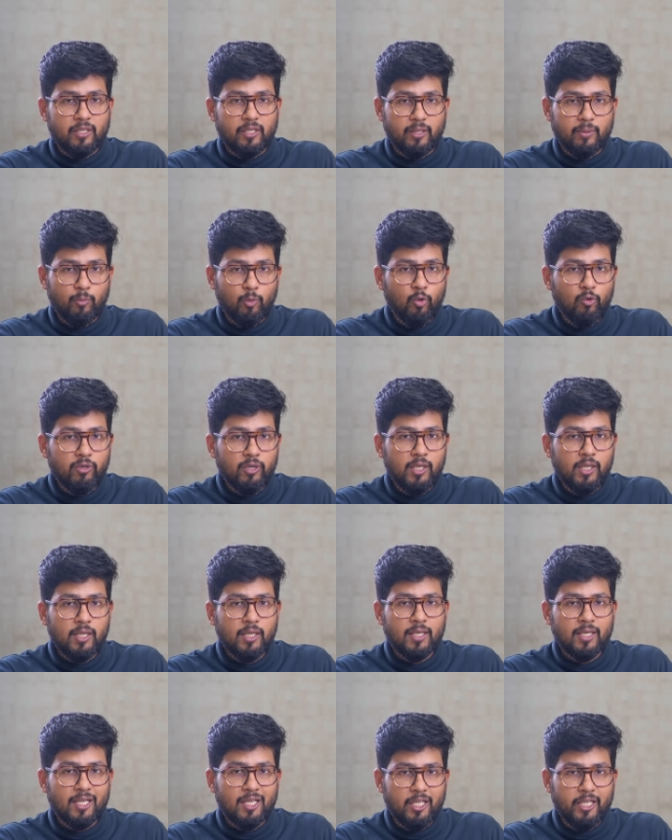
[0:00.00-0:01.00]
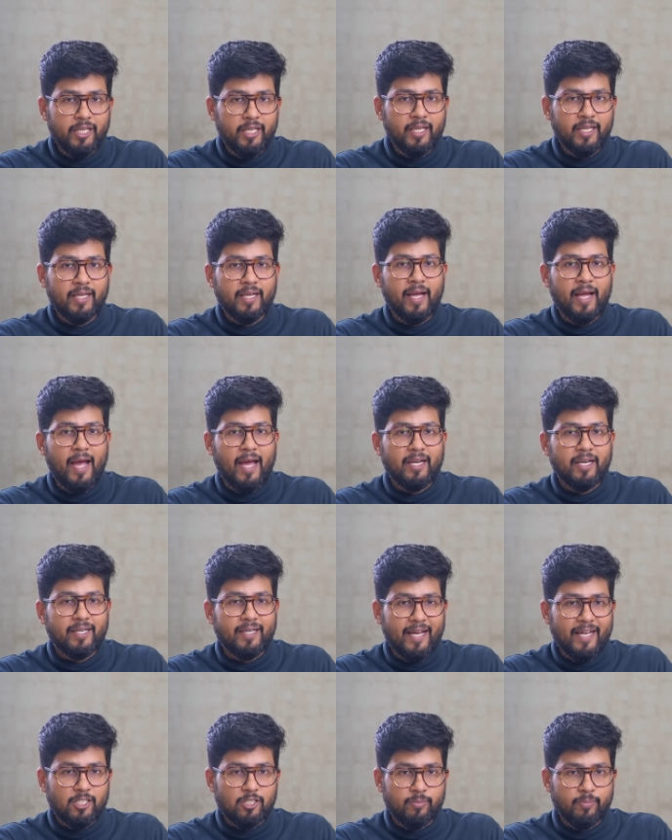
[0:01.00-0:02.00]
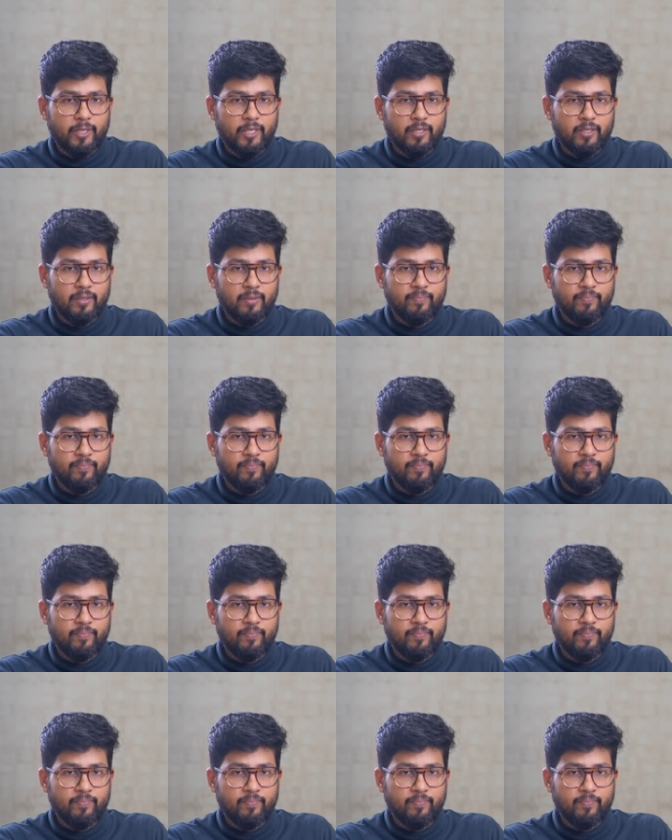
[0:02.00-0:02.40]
removal, cleaning and attachment.